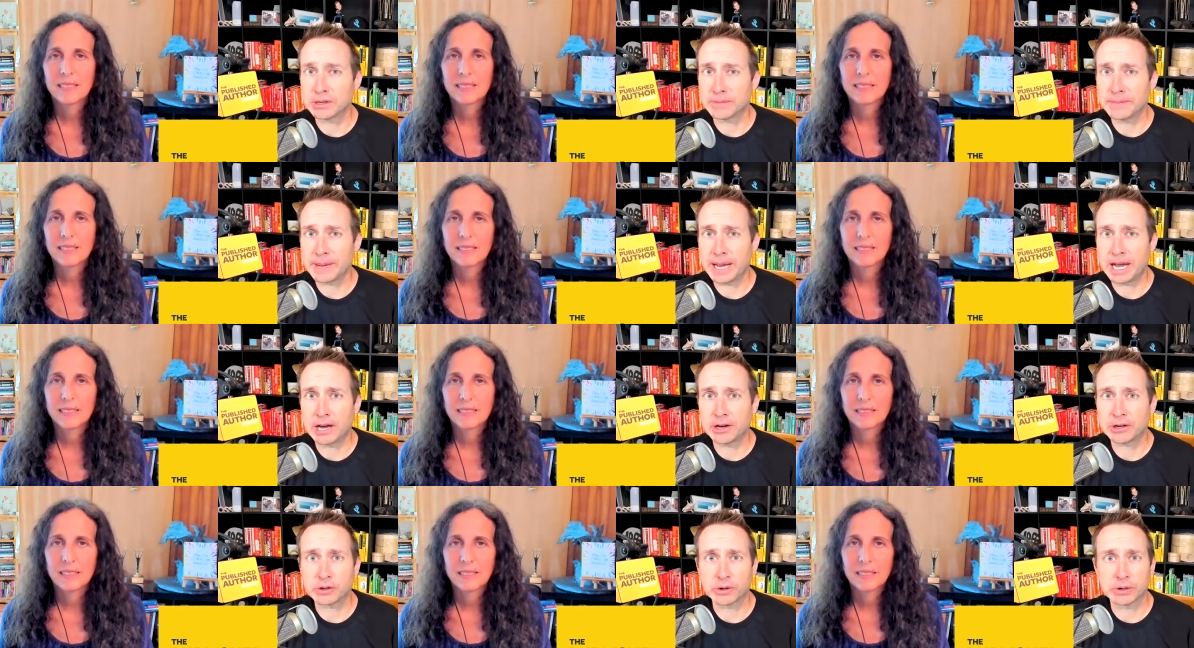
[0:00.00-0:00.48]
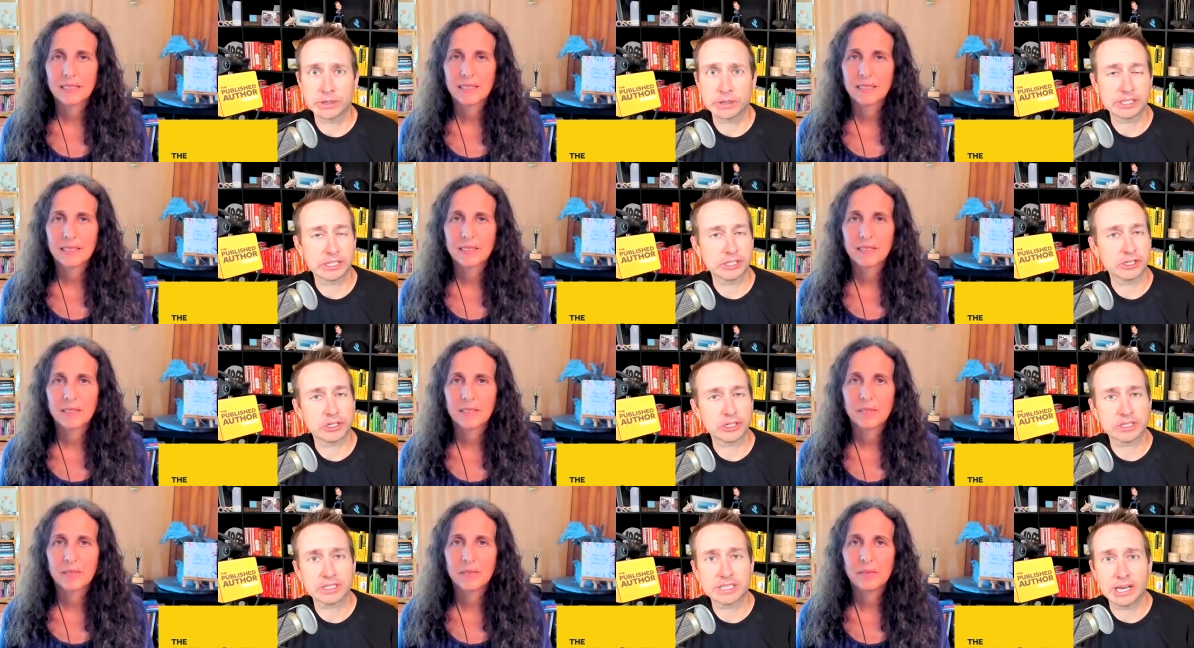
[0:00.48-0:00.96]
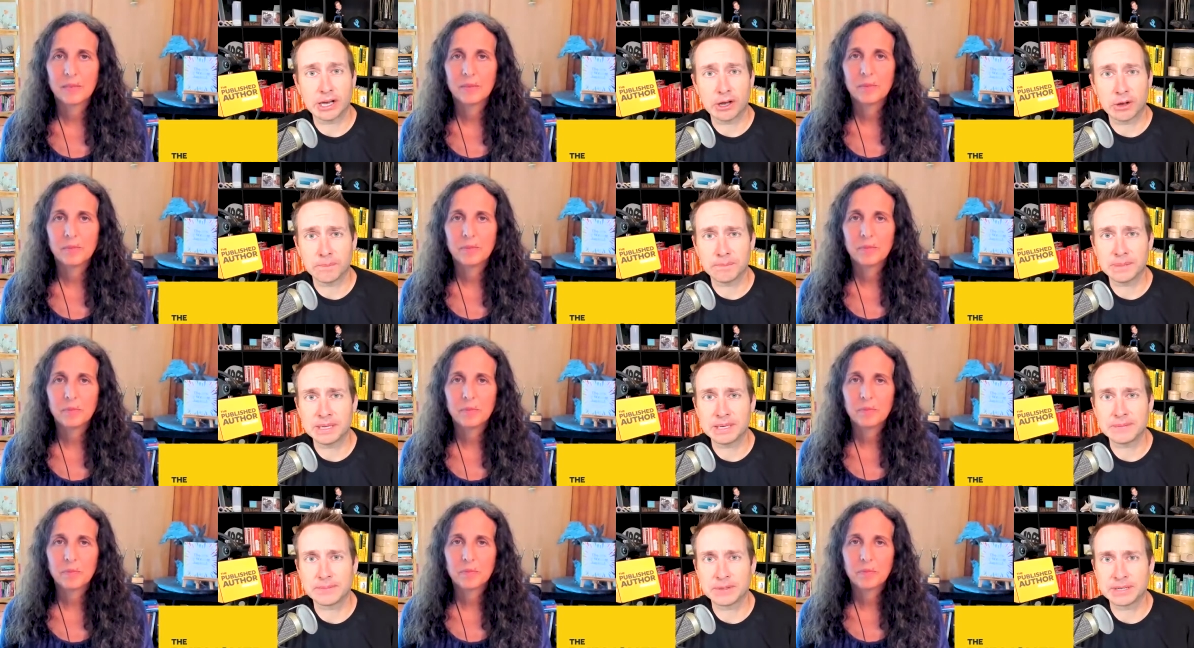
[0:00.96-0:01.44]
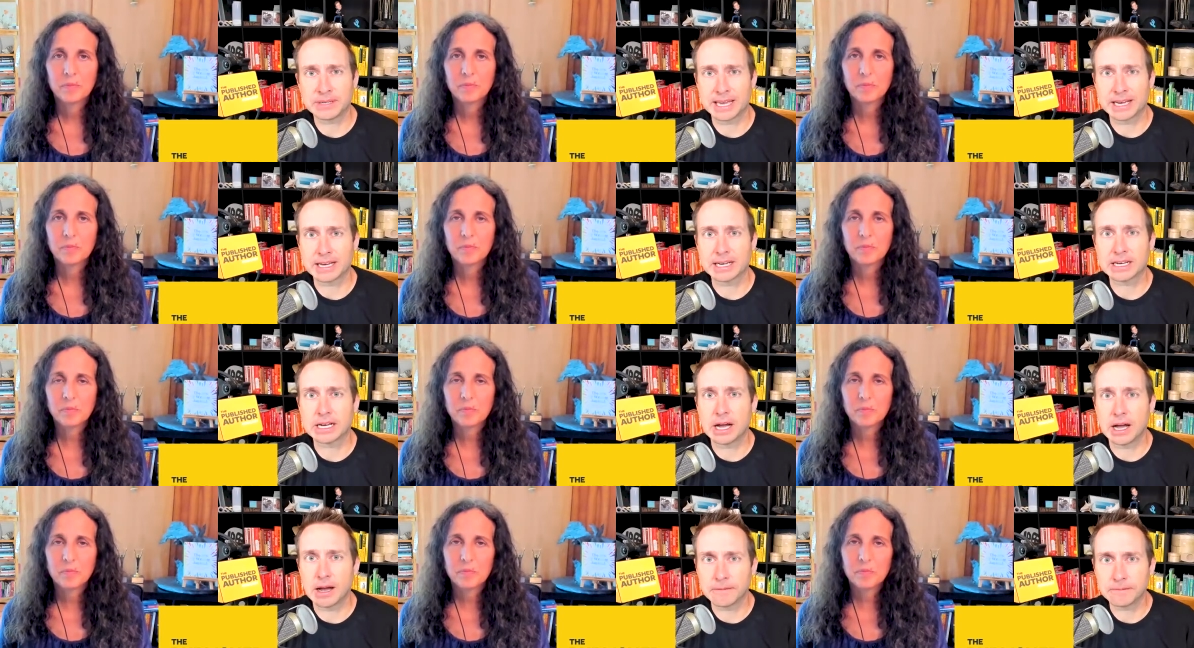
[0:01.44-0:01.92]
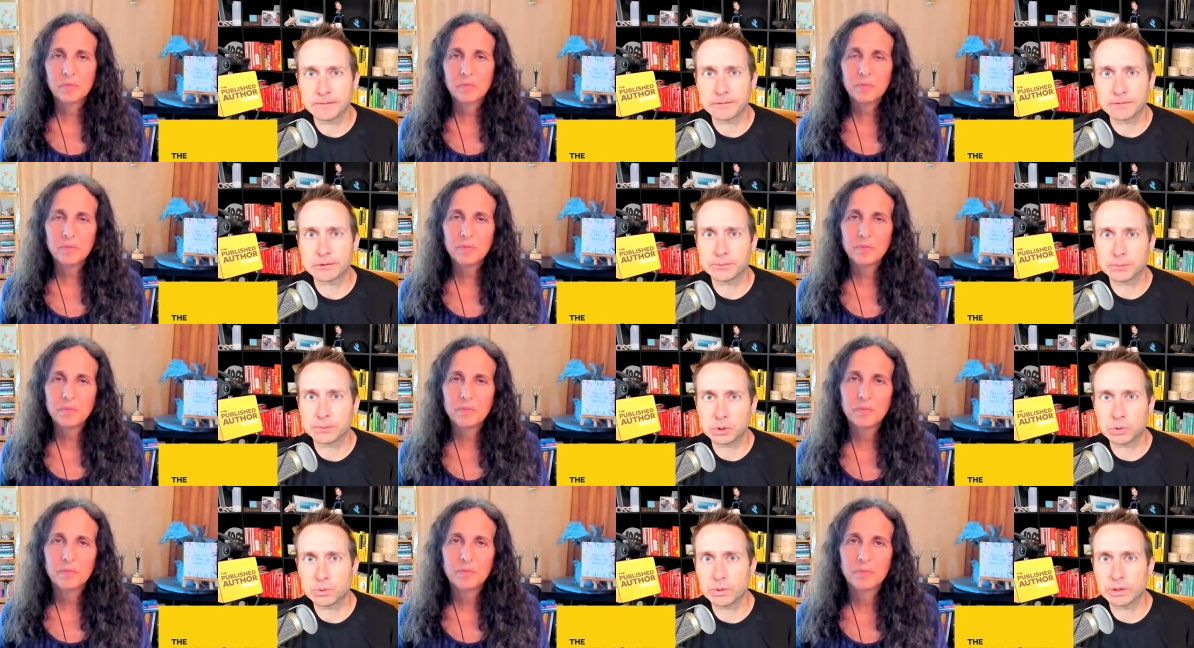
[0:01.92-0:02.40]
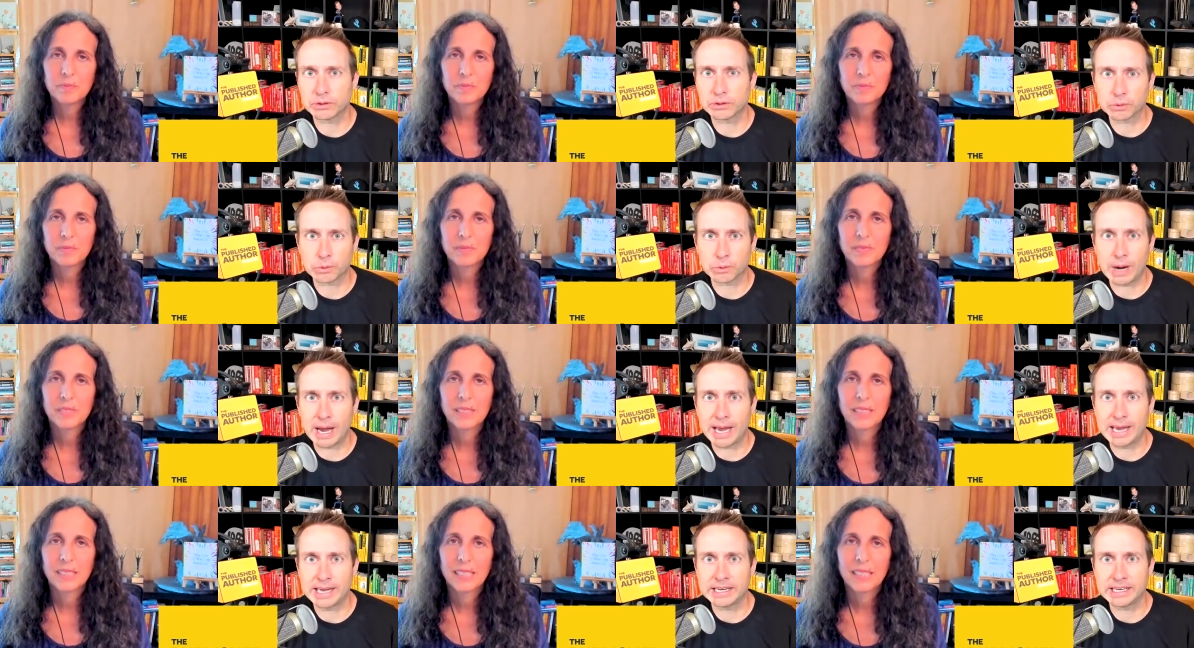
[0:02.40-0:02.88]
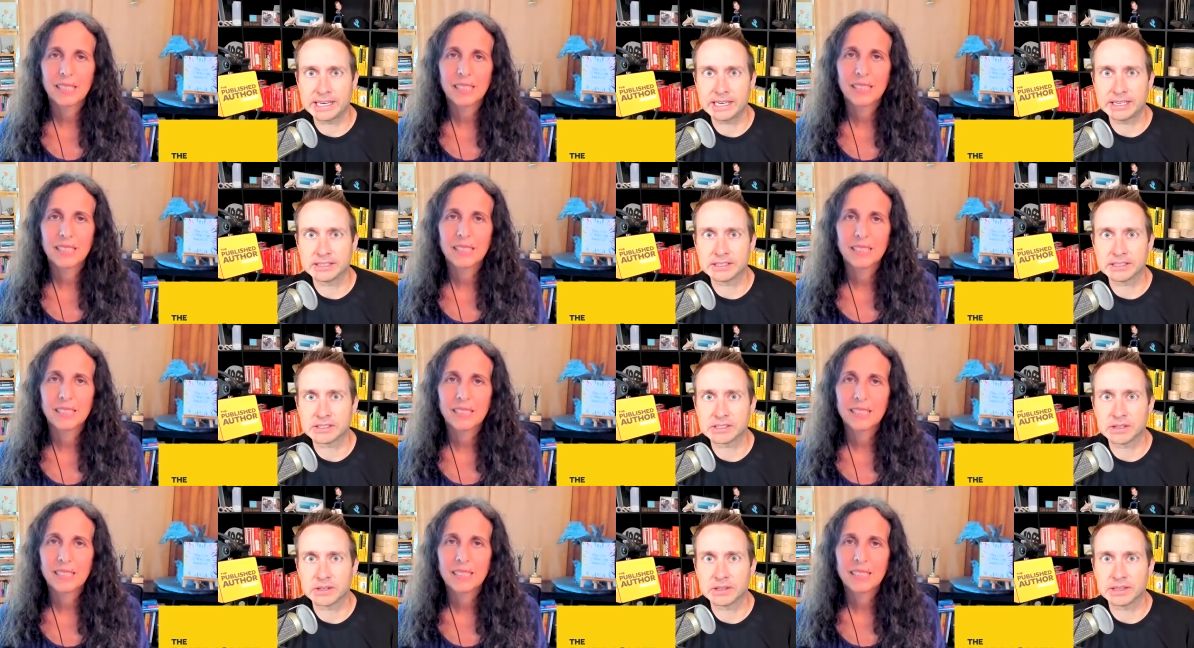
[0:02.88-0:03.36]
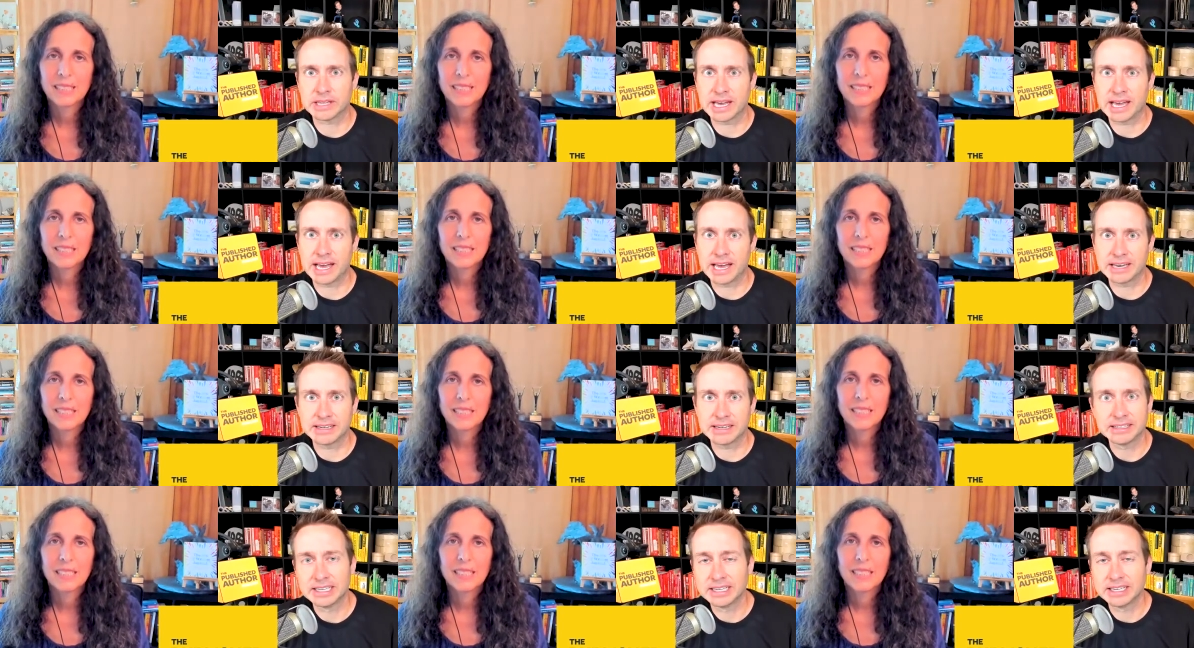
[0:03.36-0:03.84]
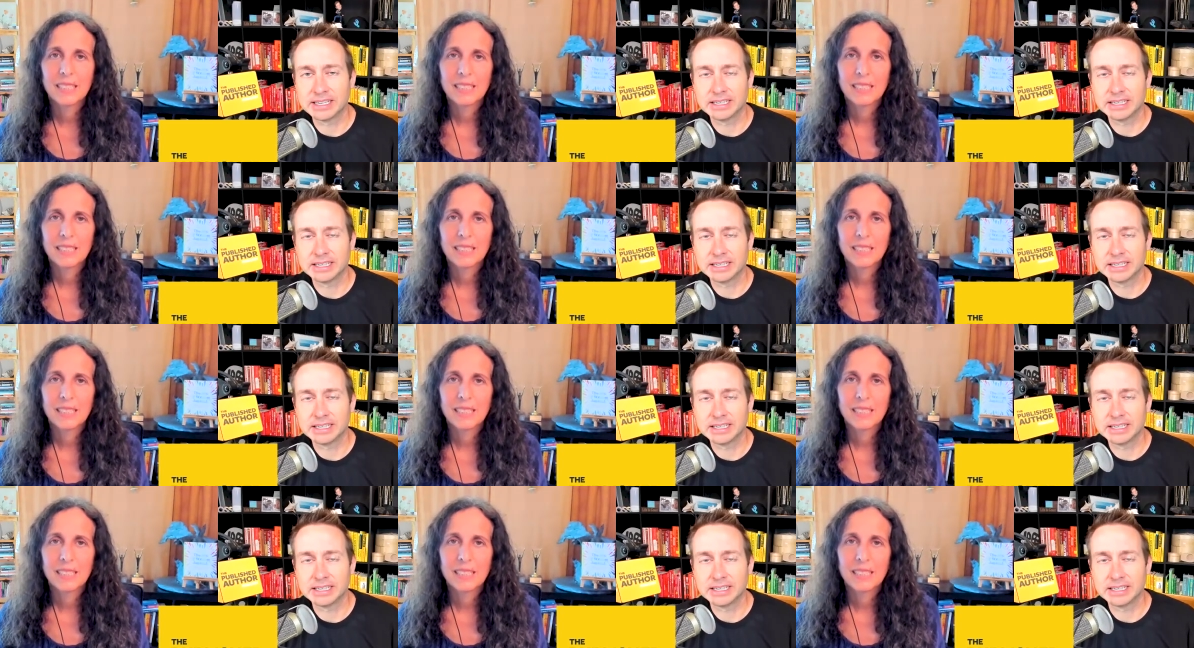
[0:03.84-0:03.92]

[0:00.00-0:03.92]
Speaker 1: about or is it just to help people get comfortable with writing so that